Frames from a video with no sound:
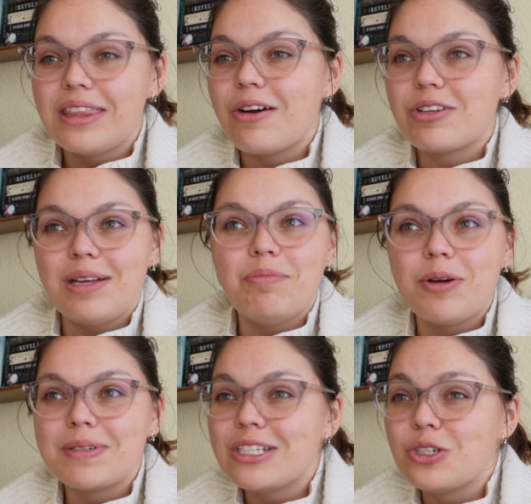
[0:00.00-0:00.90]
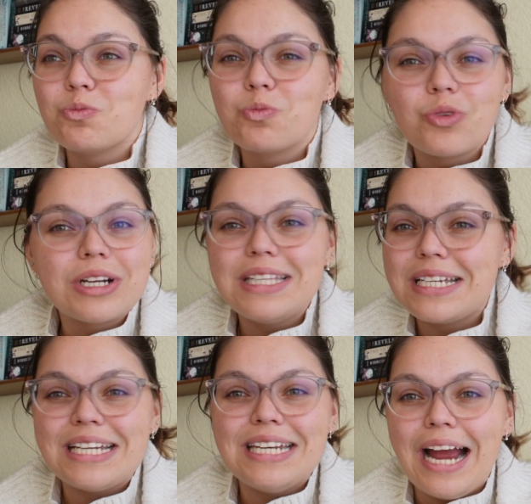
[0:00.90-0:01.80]
There are some moments that you really
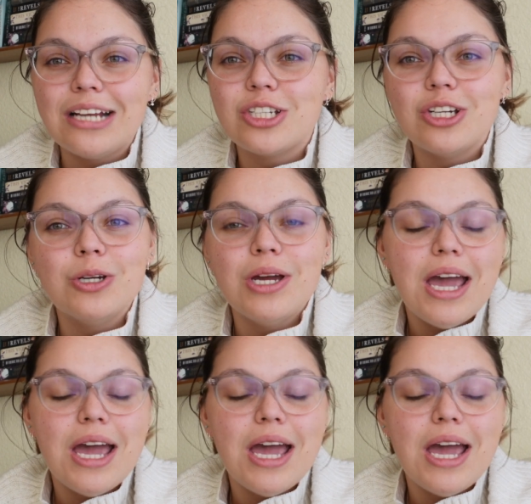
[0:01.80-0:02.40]
connect to,